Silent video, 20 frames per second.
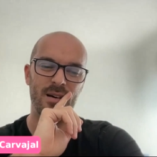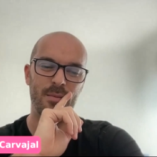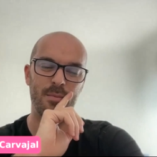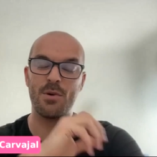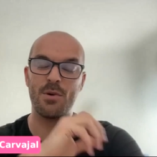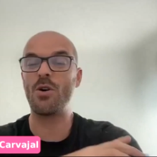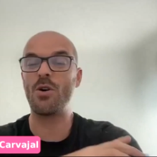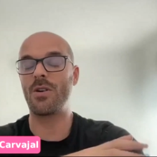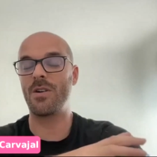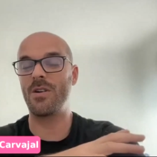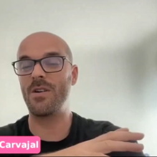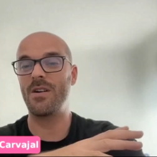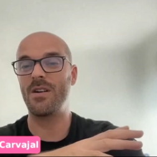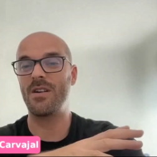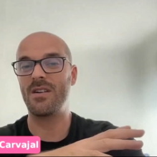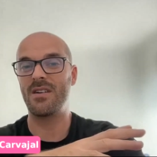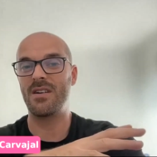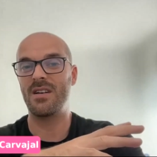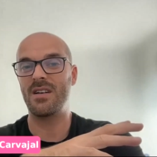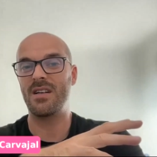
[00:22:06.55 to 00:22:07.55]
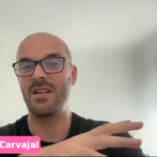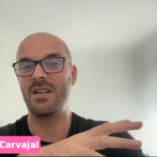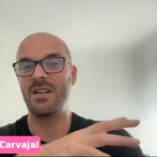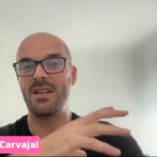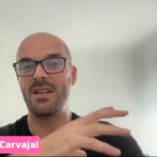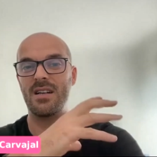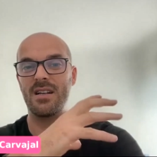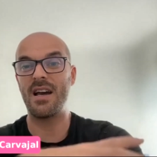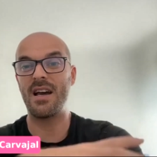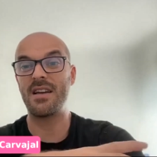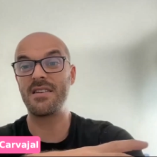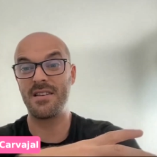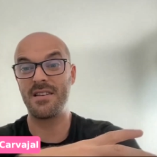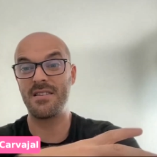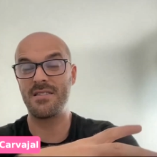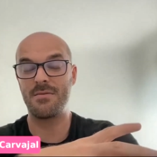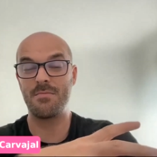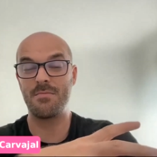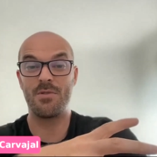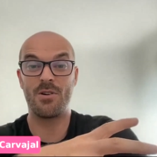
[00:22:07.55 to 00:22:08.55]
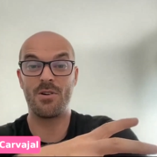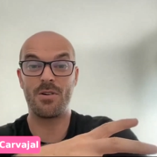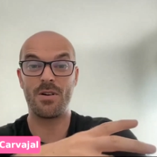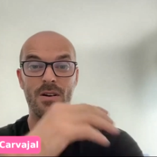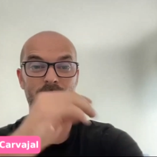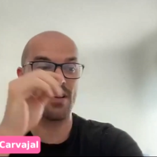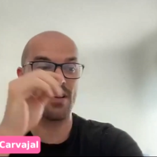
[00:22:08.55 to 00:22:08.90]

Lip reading: broker, a licensed broker.